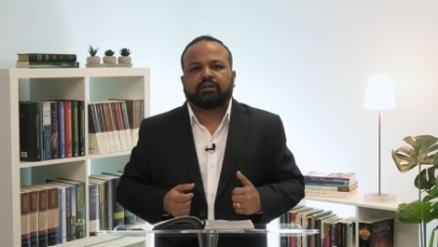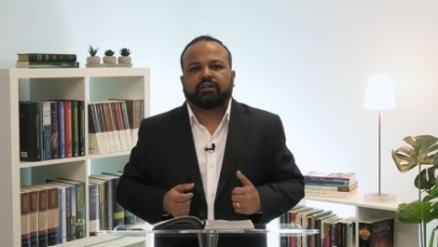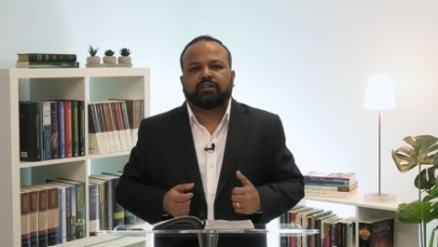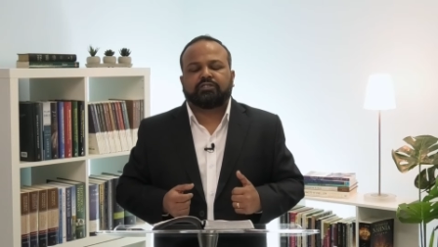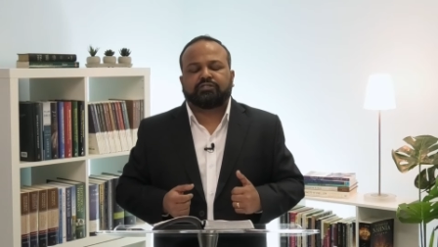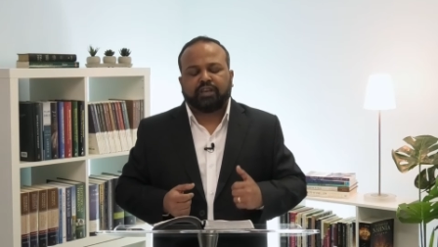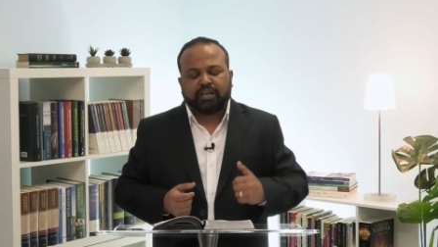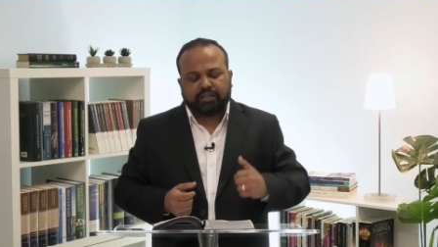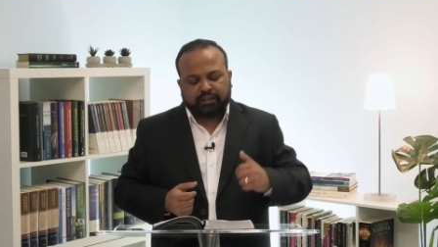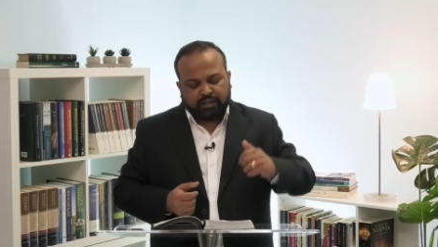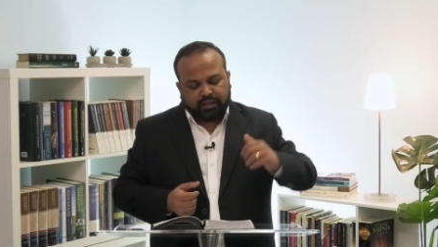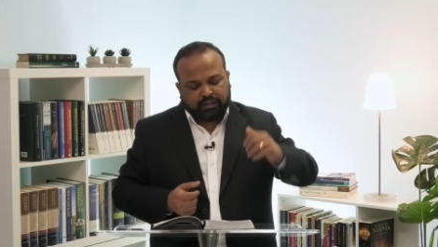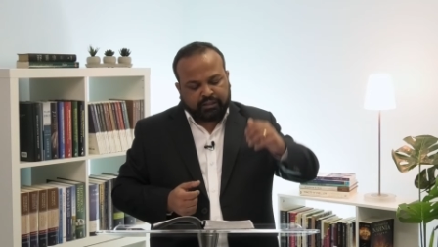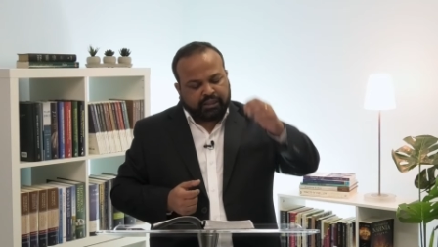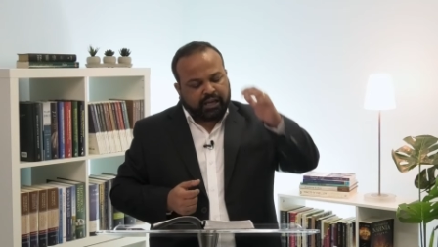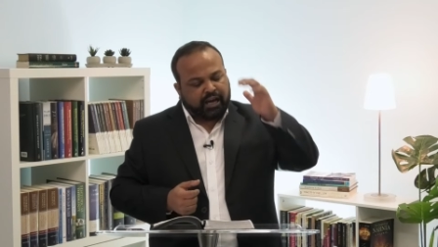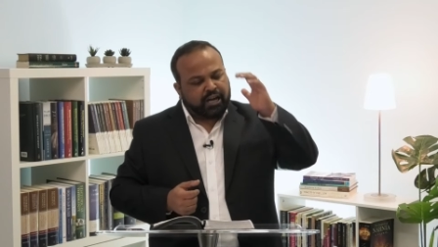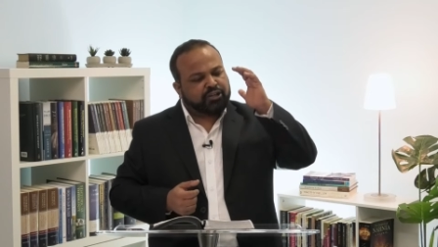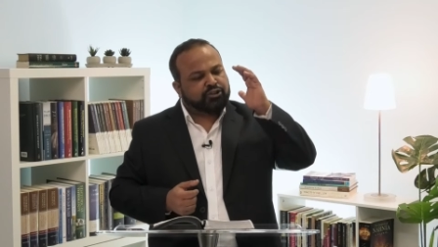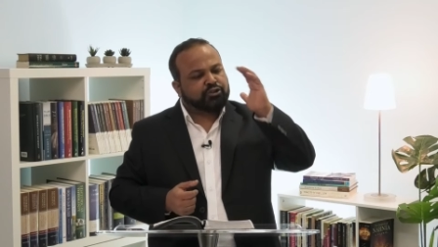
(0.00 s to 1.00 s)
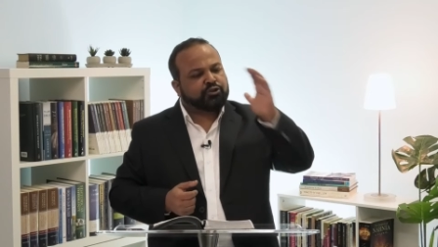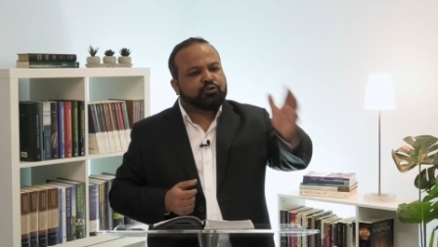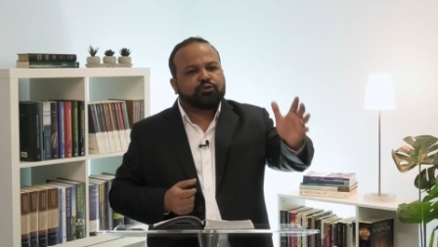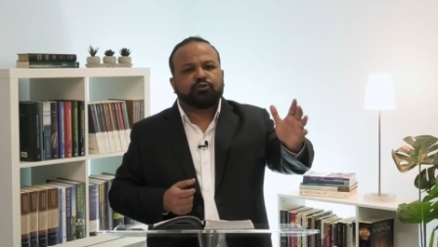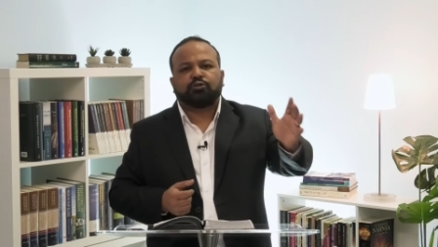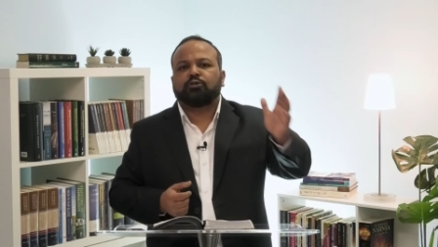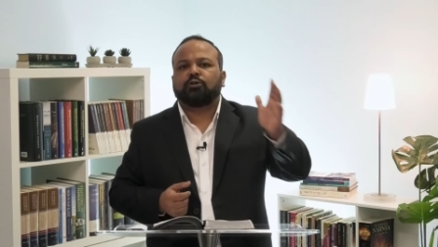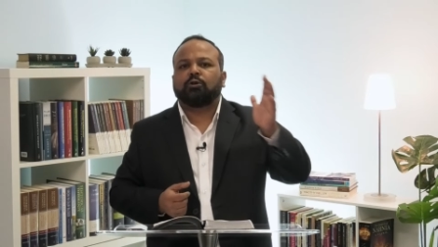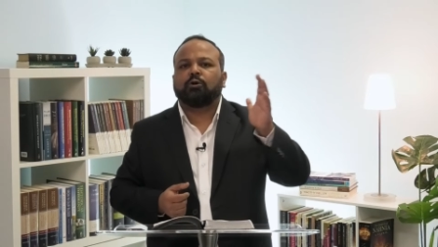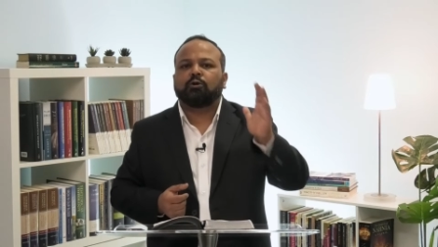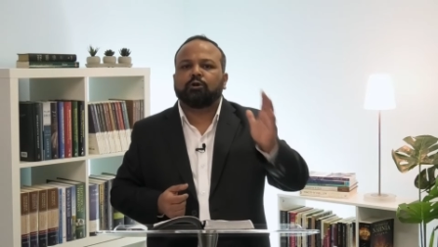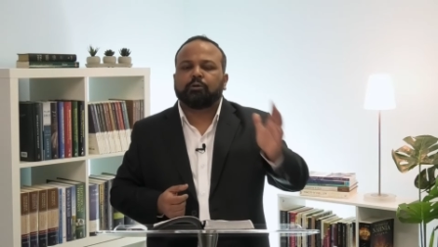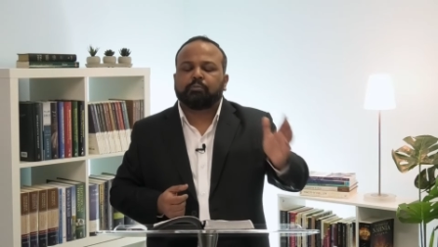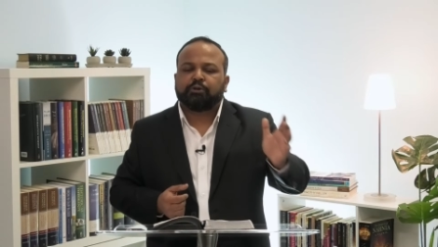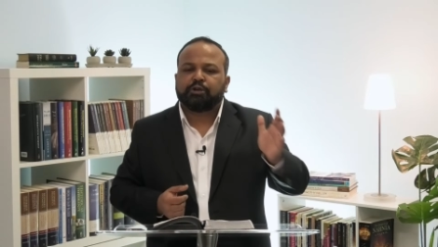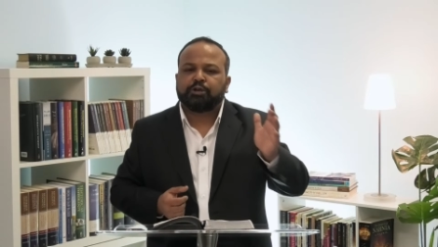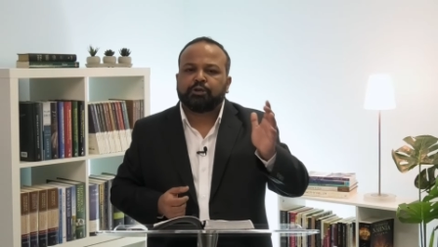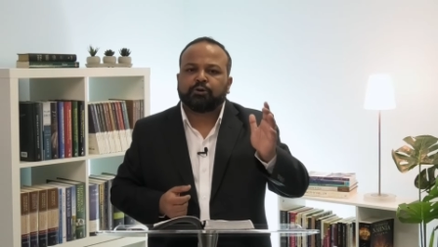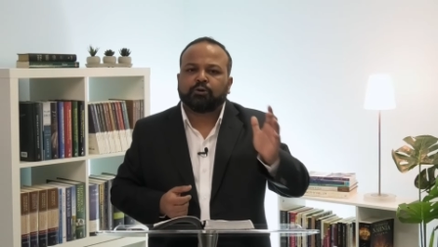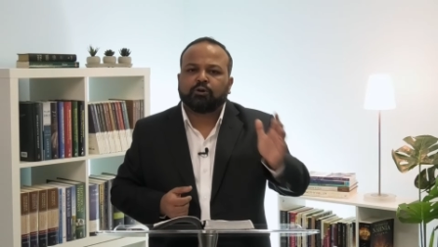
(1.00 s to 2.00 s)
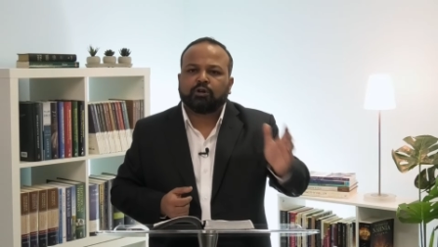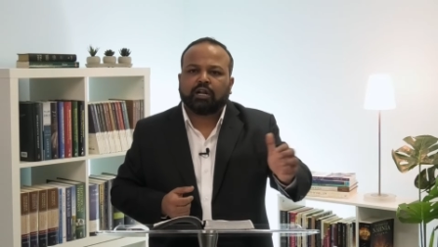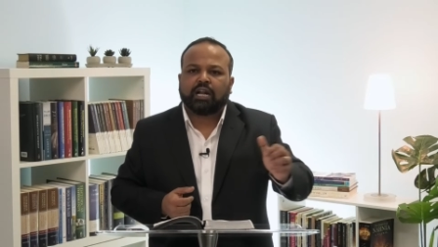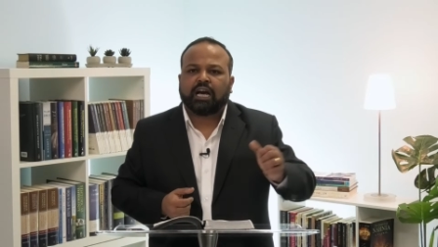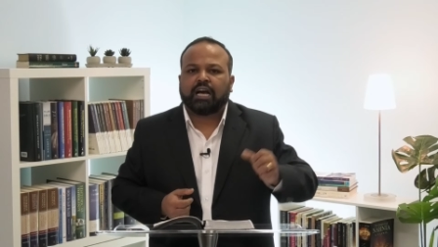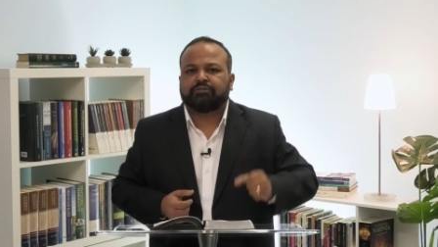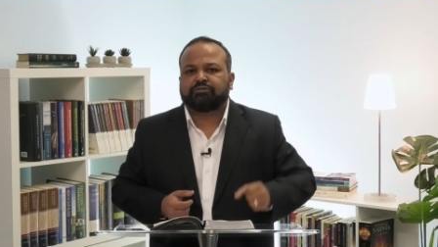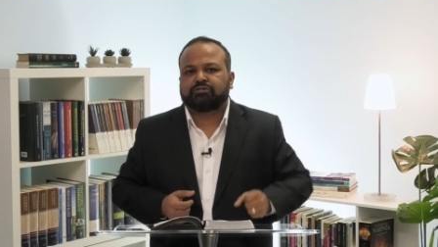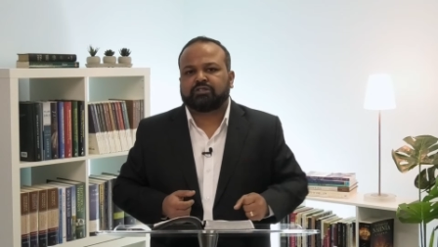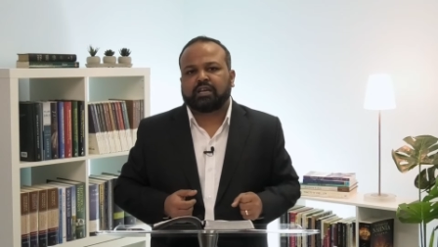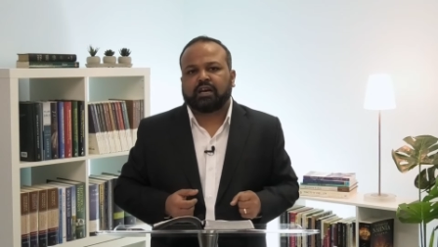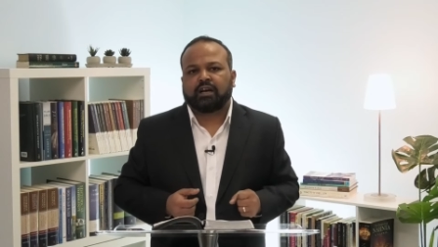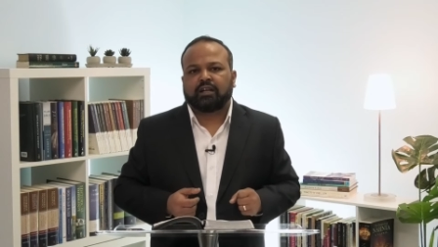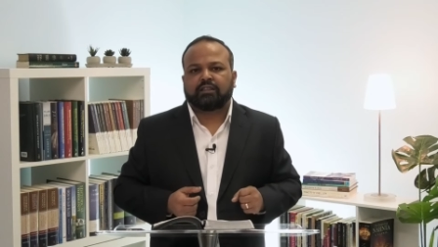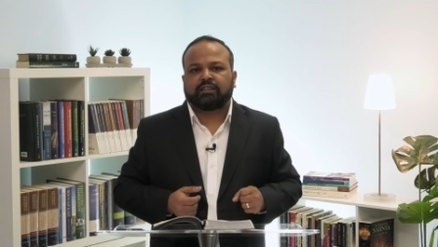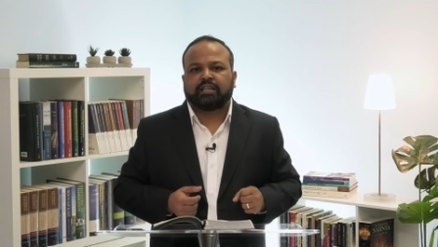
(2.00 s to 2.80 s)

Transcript: He's saying that that should not be your lifestyle,